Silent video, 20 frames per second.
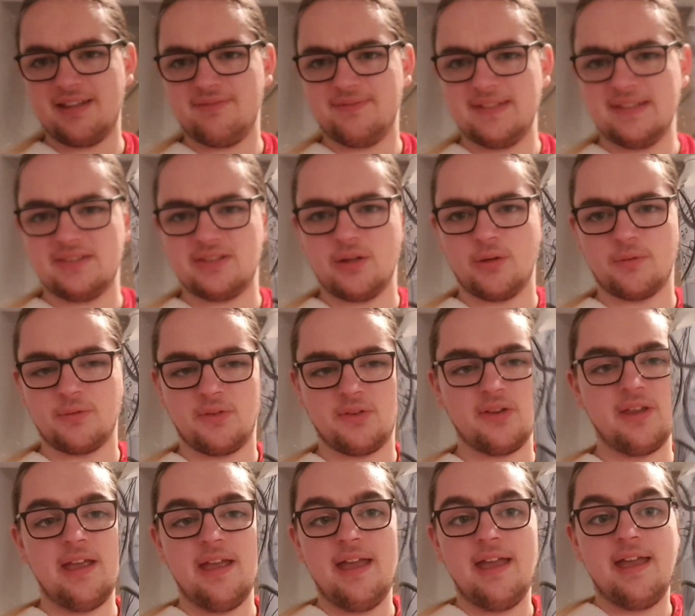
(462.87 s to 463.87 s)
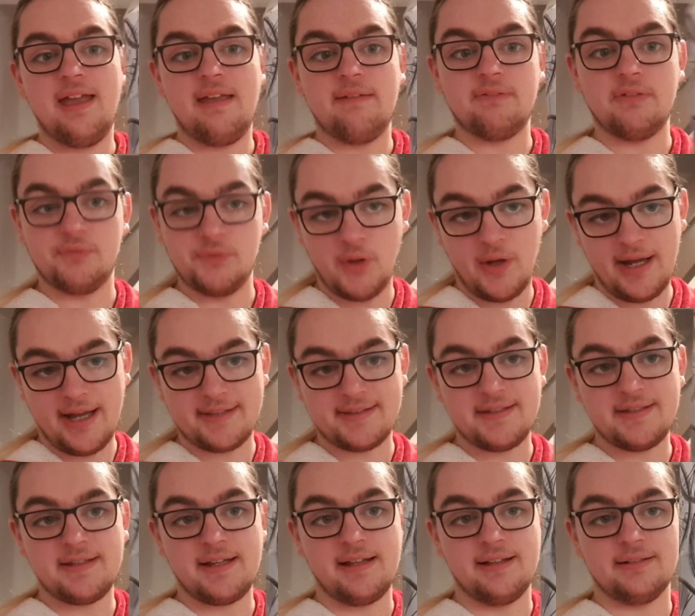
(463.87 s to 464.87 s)
it, if you don't, if you've not had
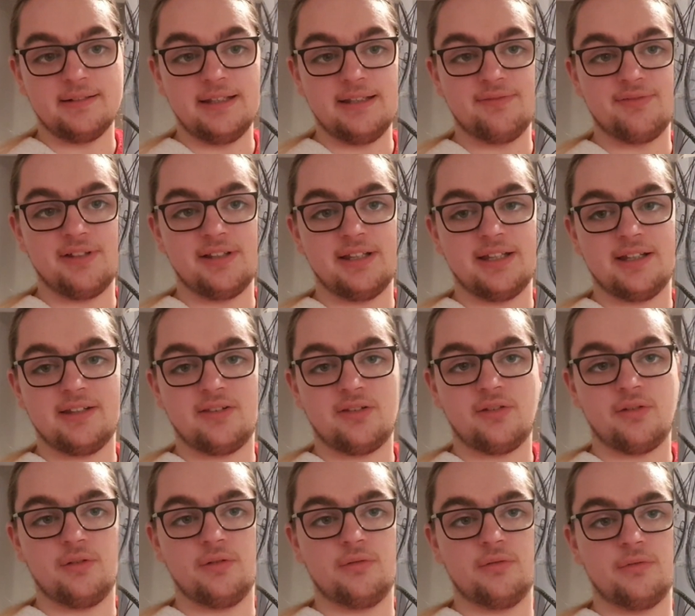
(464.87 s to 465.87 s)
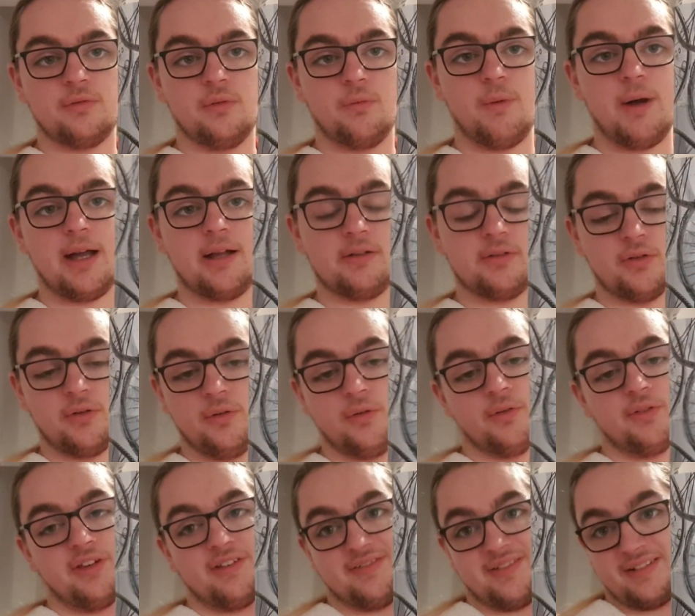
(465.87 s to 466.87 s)
it, I'll leave a link to Wild
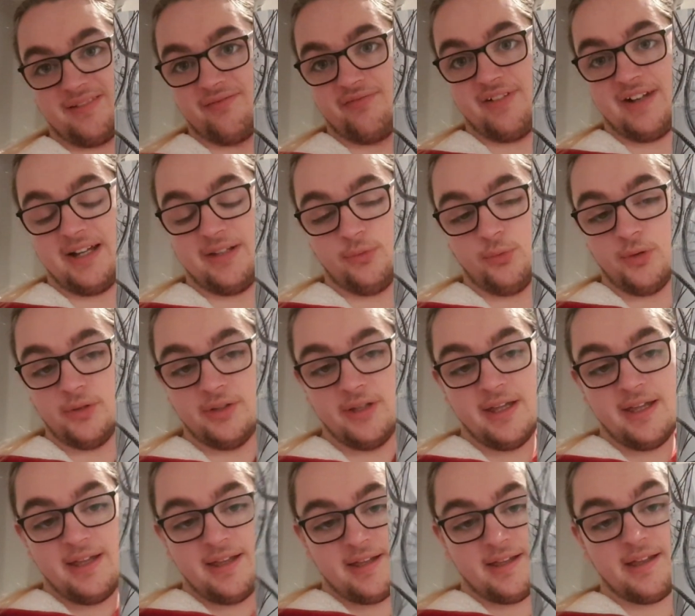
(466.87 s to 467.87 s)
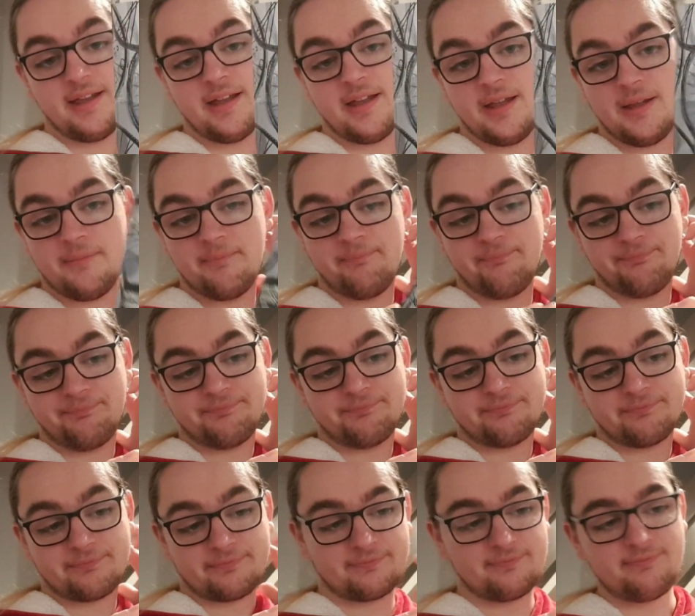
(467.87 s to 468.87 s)
Horse if I can find one. I'll
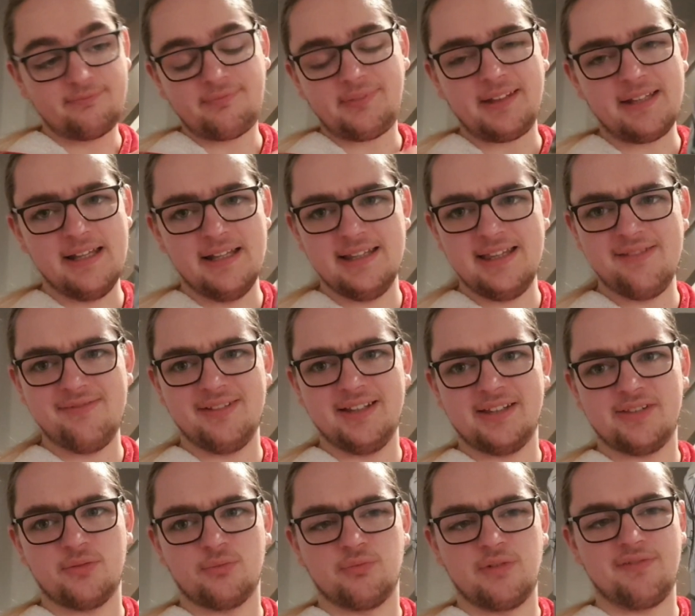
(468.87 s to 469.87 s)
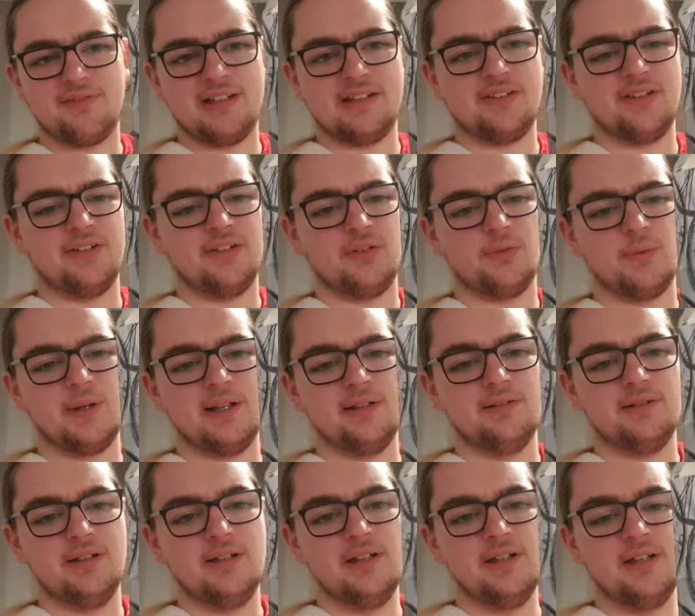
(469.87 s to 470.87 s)
leave a link to Rivington as
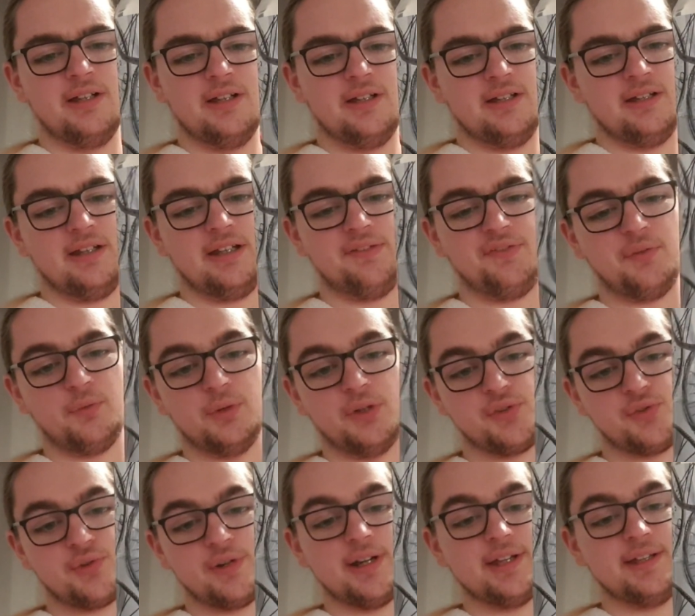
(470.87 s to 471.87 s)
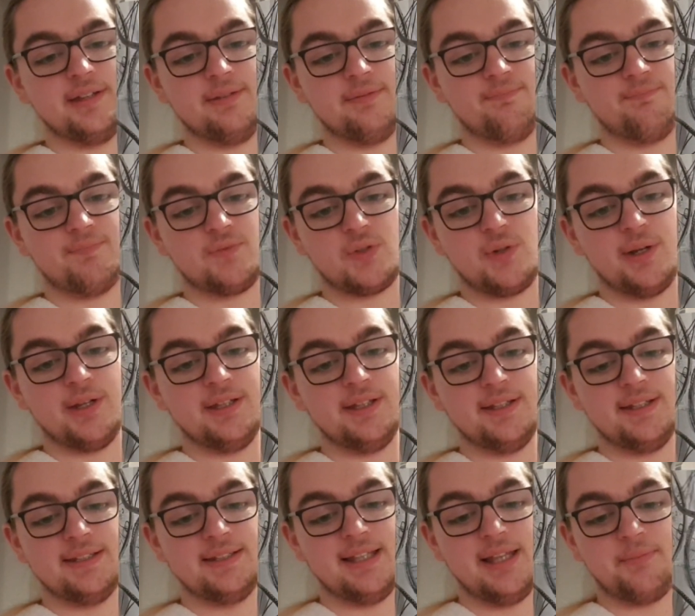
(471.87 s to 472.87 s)
well. And if you want to try it,
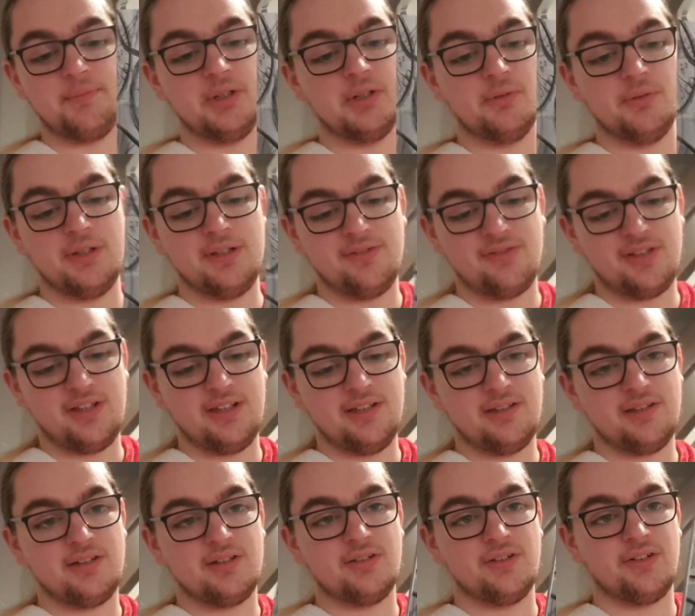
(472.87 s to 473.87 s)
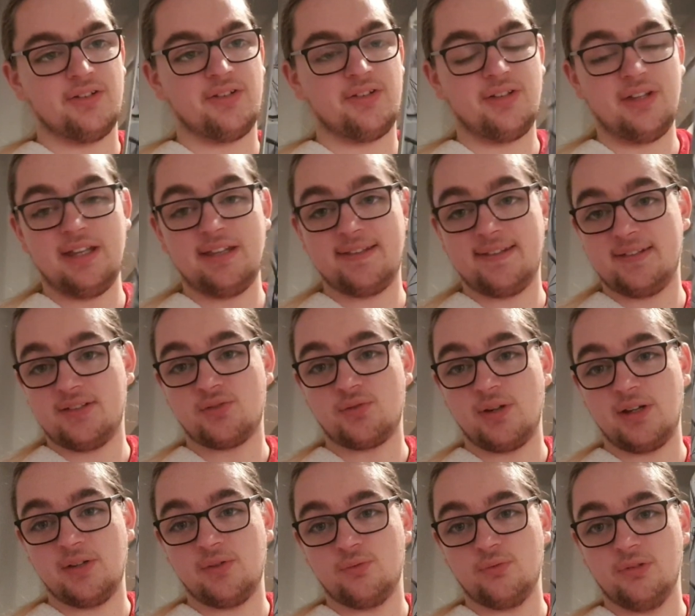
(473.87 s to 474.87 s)
and let me know what you think, because it's a
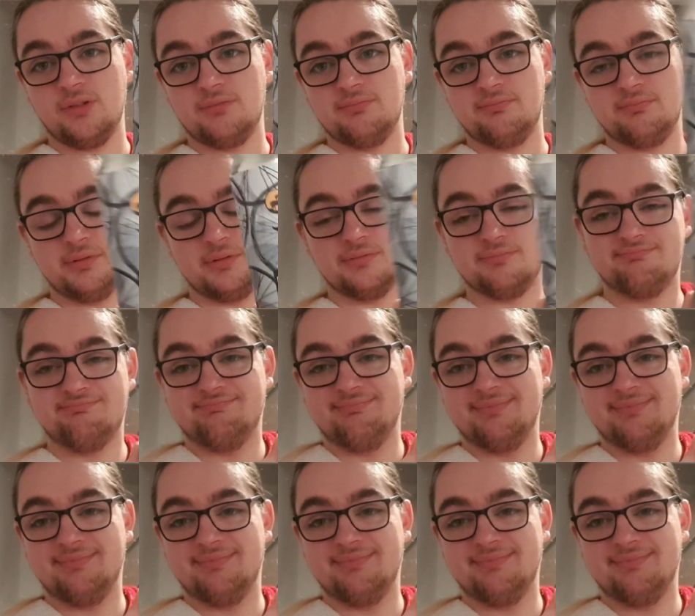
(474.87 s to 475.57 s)
strange one. But